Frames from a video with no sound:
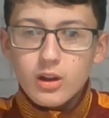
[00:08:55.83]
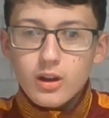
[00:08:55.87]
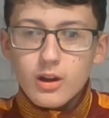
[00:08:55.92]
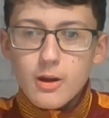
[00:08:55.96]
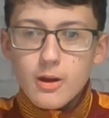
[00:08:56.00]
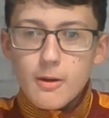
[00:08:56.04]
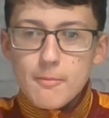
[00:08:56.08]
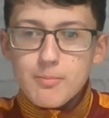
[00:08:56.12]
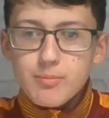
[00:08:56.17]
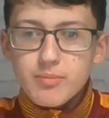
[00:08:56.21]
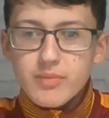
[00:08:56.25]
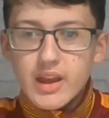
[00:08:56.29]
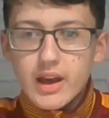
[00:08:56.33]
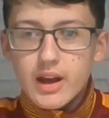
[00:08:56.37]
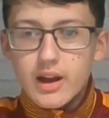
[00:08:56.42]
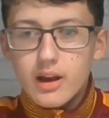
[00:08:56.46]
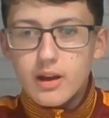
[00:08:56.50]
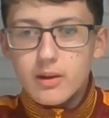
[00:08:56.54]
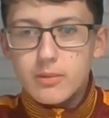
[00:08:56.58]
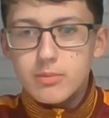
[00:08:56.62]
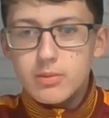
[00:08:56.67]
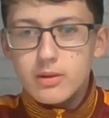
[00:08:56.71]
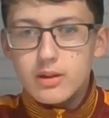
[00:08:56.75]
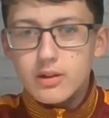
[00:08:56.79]
But
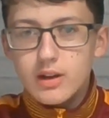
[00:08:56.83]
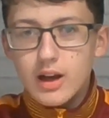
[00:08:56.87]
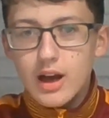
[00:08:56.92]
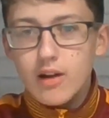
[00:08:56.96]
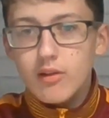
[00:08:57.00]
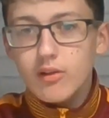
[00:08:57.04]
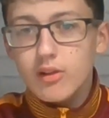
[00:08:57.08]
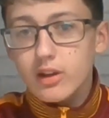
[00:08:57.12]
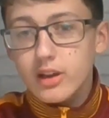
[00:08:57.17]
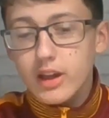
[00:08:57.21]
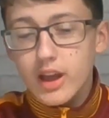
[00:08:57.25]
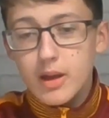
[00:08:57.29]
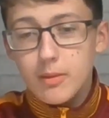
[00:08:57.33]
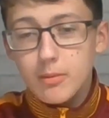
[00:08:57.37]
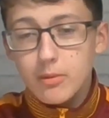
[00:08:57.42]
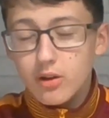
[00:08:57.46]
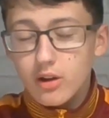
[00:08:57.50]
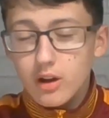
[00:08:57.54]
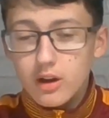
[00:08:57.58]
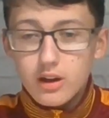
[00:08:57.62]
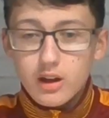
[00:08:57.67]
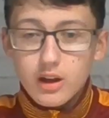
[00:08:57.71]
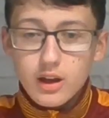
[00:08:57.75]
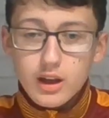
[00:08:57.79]
Howard came on and
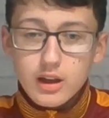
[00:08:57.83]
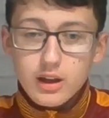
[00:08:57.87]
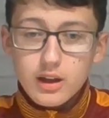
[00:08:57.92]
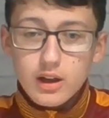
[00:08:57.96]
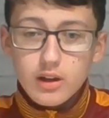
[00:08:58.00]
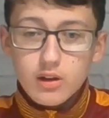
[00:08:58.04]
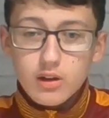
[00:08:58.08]
he did look